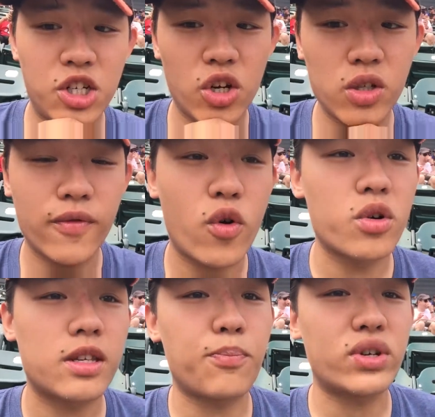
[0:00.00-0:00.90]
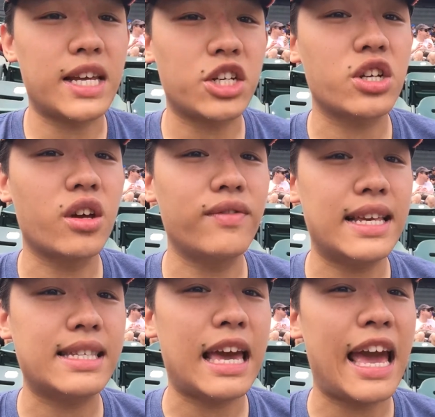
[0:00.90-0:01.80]
And in terms of course the prediction of
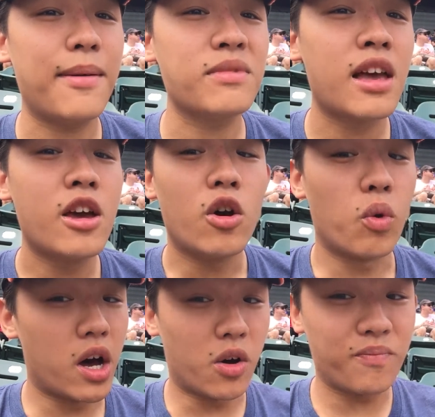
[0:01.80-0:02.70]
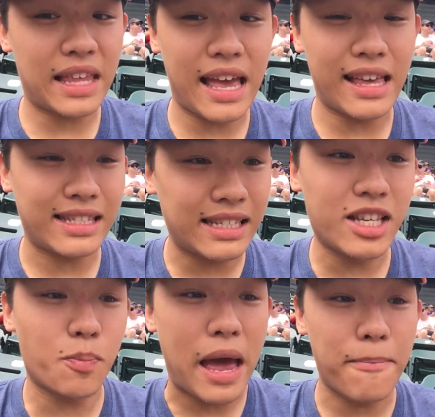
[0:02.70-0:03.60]
this game, well,
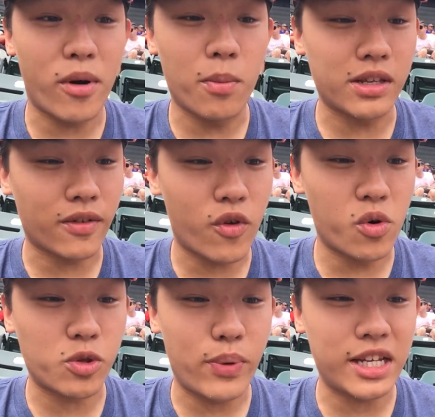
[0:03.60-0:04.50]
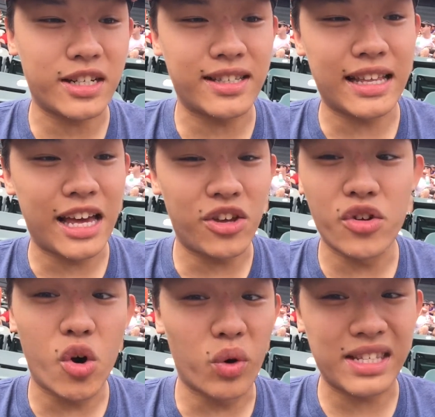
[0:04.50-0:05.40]
since Matt Baum is of course pitching today,
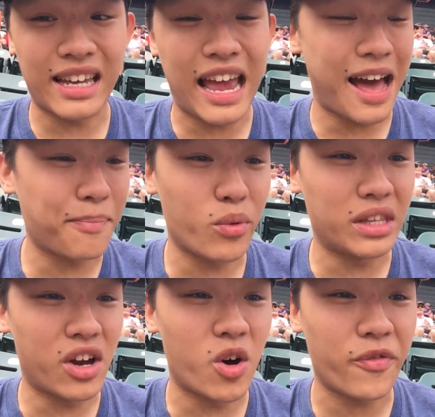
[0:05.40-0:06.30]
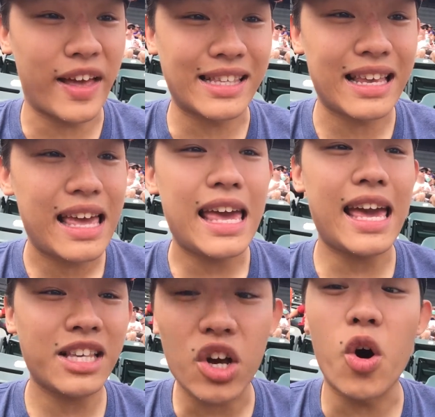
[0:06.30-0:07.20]
you know what's going to happen with the offense.
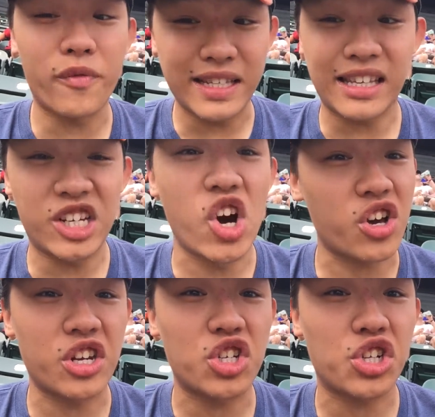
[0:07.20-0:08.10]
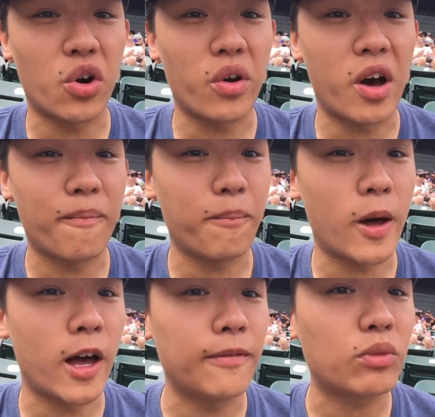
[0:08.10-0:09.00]
It's obviously not going to show up,
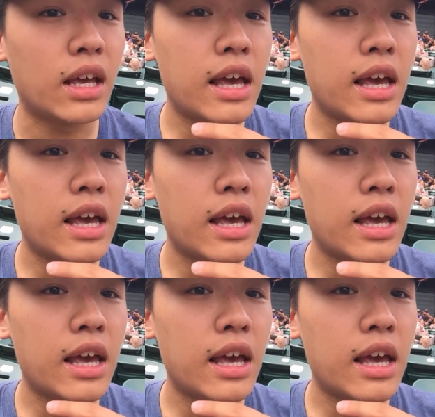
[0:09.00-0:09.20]
but